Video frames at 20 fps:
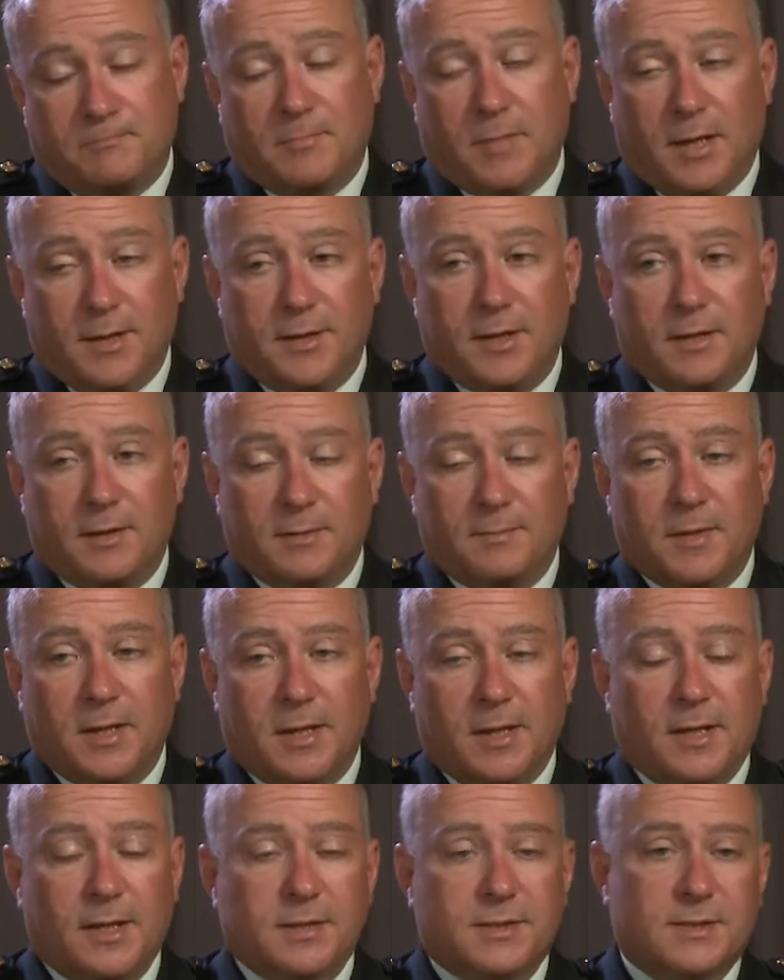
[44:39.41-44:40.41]
I think in
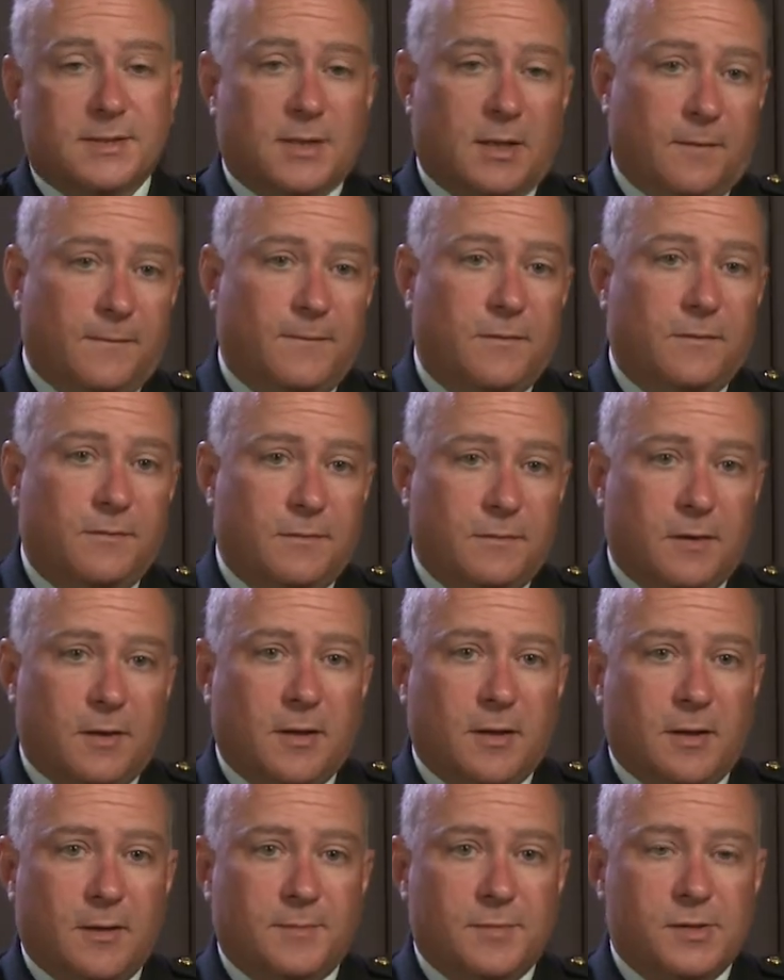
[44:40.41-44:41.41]
many cases helpful,
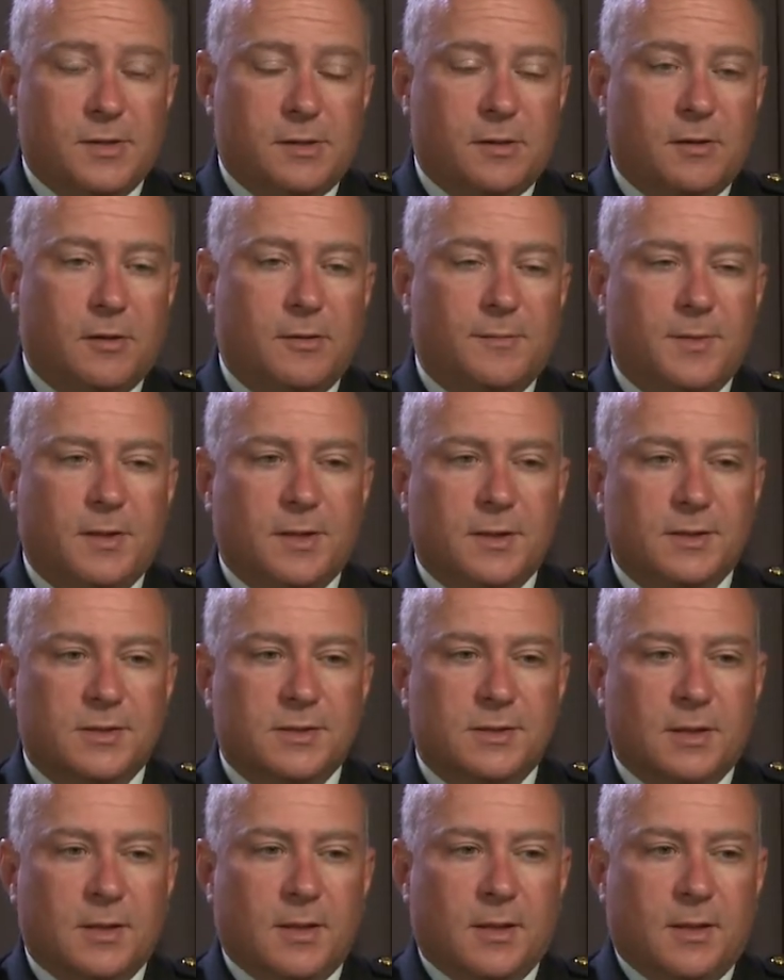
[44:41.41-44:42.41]
particularly
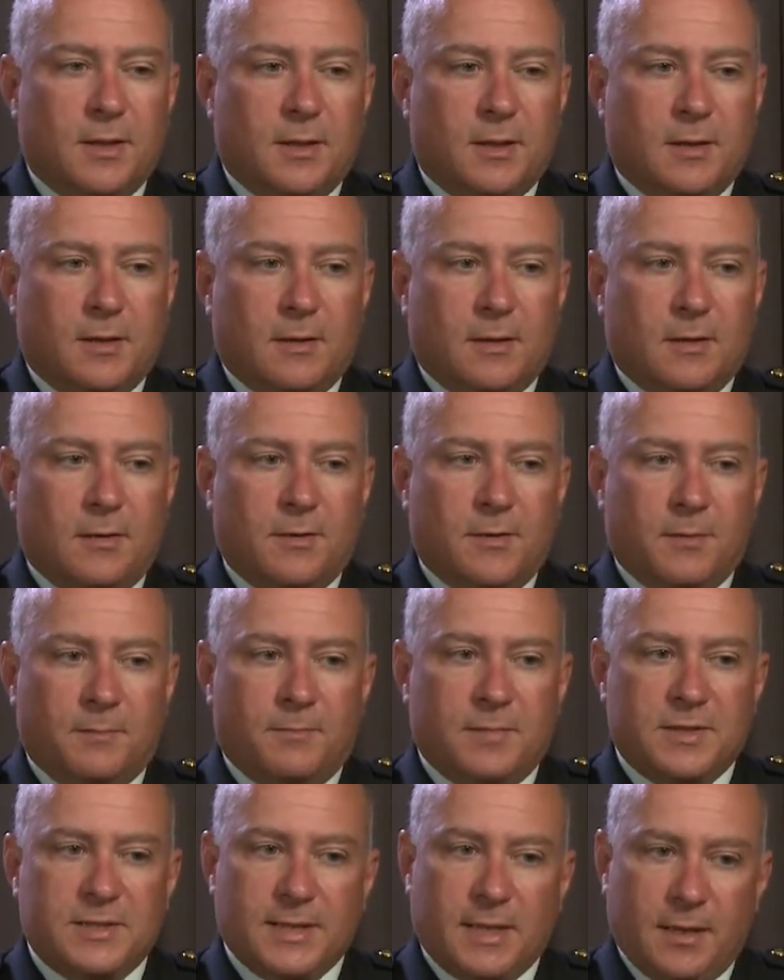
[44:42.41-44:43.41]
because the
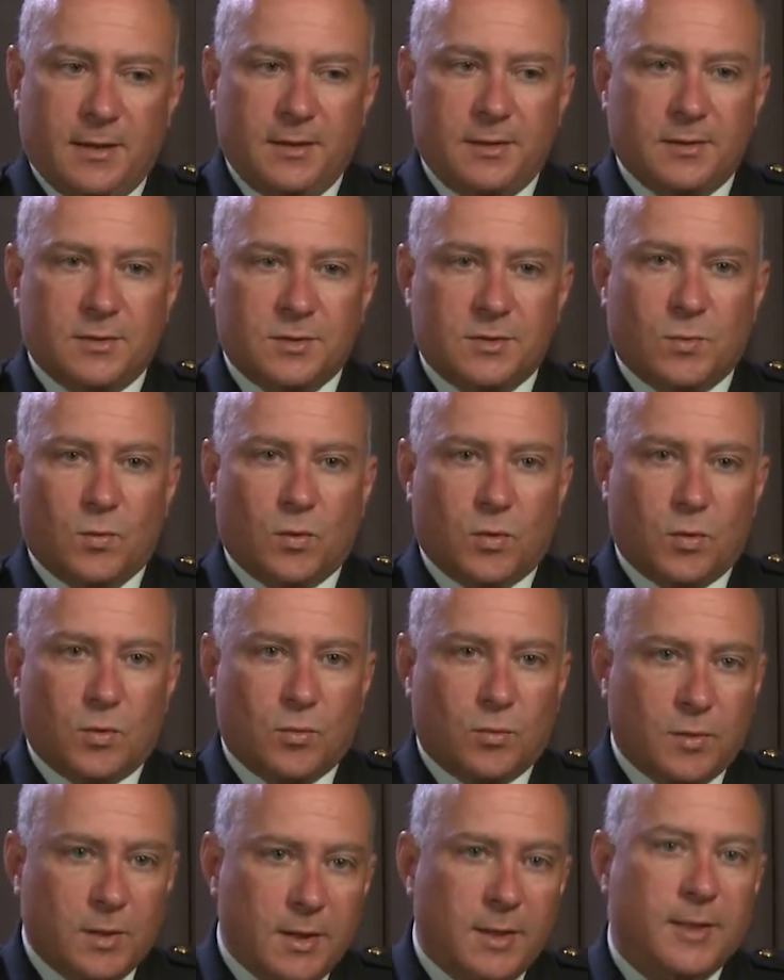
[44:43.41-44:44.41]
battalions were
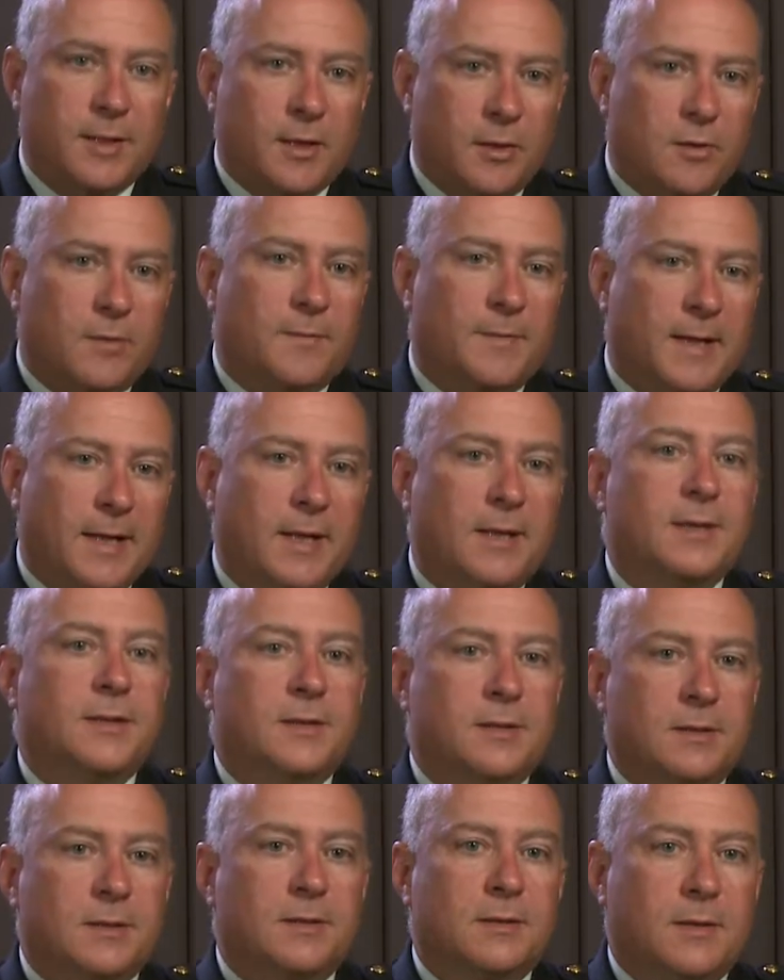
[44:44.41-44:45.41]
really
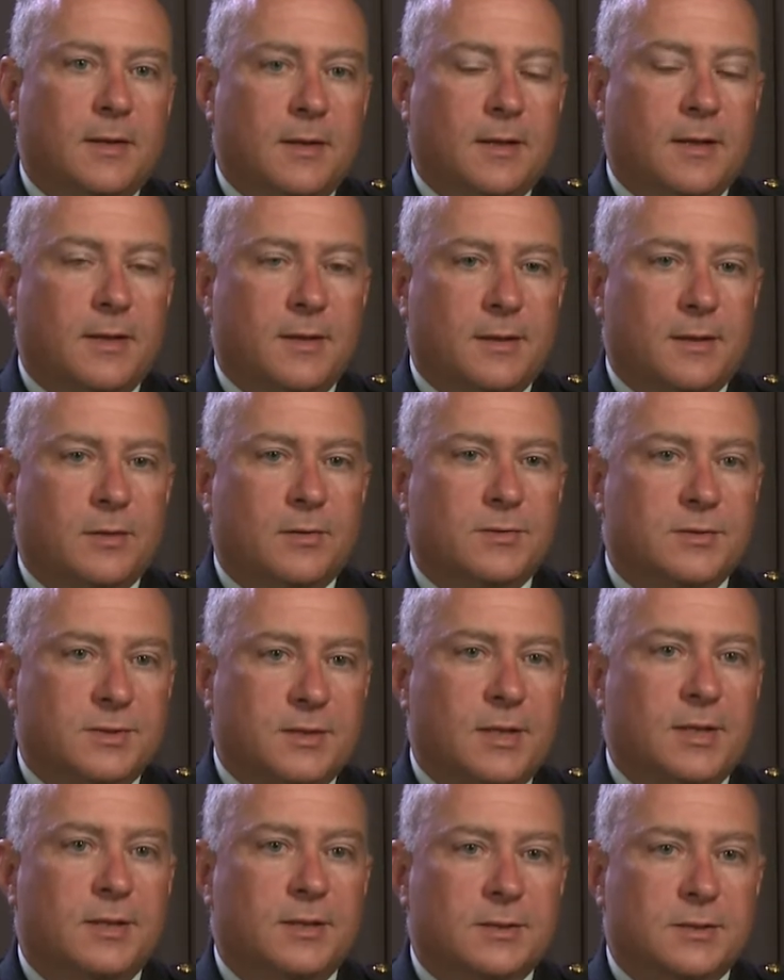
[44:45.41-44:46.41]
undermanned in those
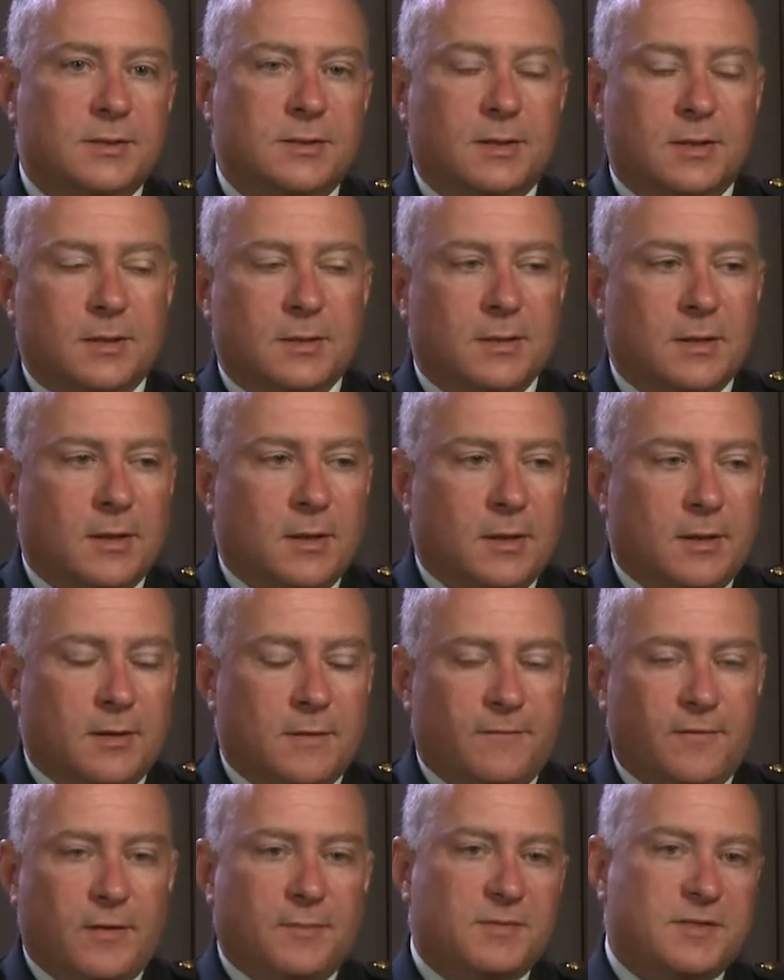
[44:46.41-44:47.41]
days,
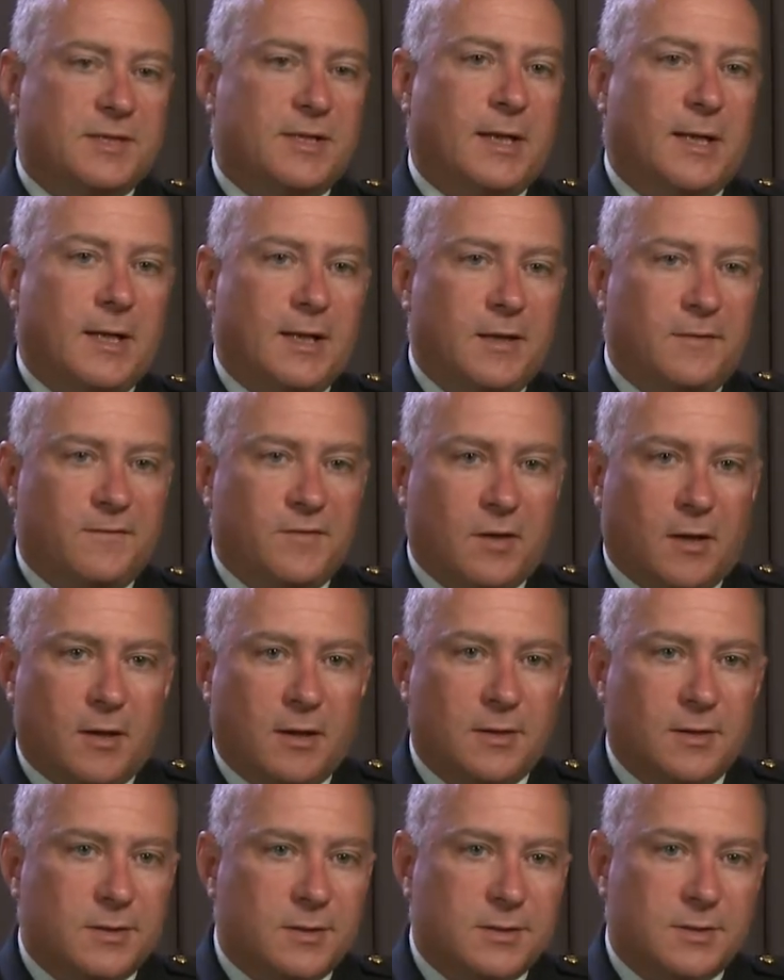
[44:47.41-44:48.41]
the famous decade of
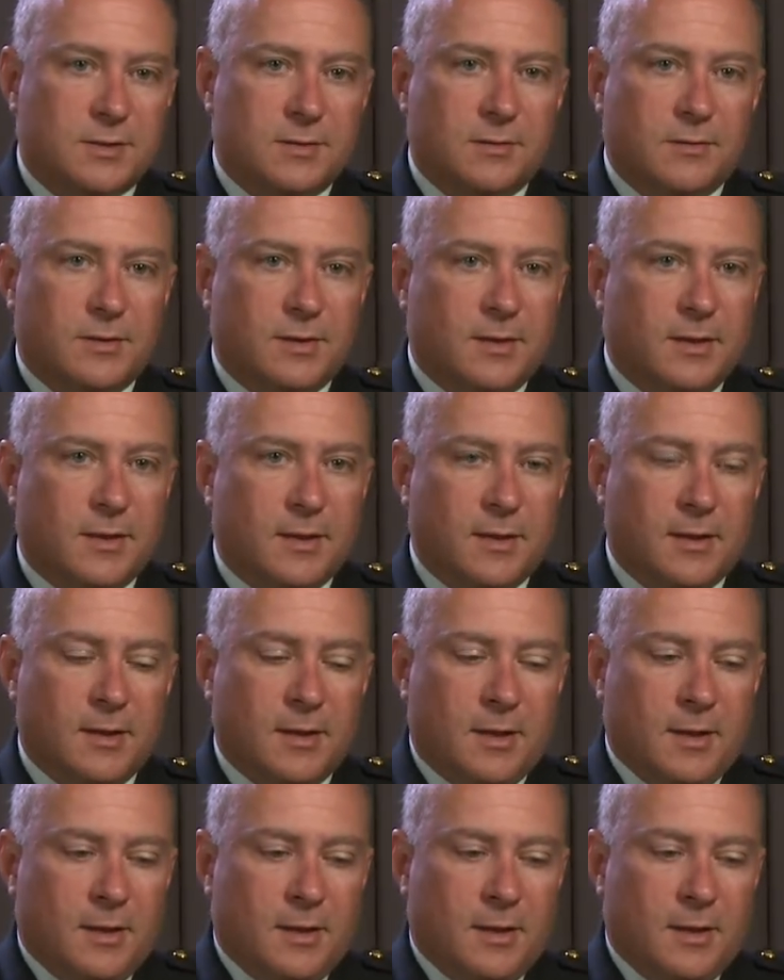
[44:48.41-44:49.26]
darkness. So the